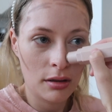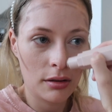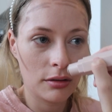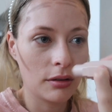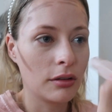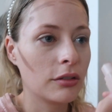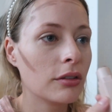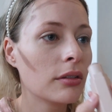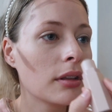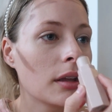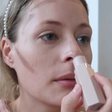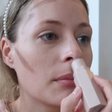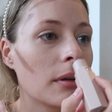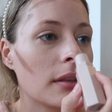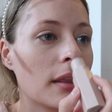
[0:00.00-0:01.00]
So I'll just
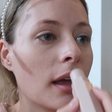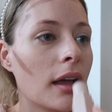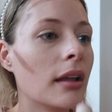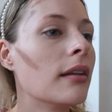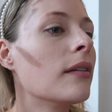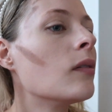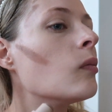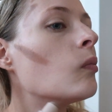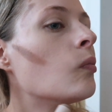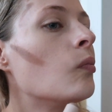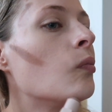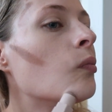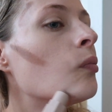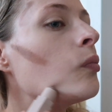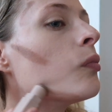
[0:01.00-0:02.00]
like put that
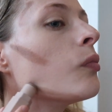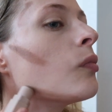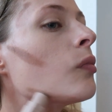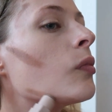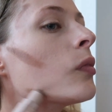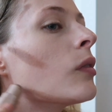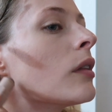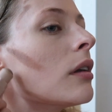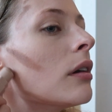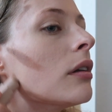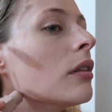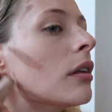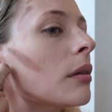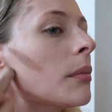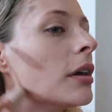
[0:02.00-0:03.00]

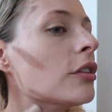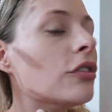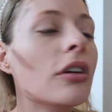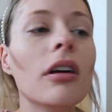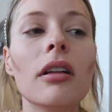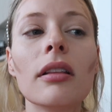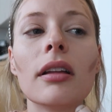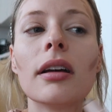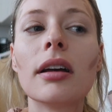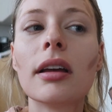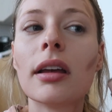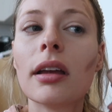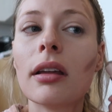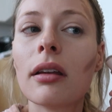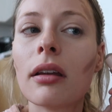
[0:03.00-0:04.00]
along my
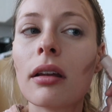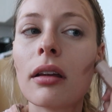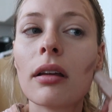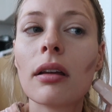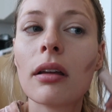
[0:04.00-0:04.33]
jawline,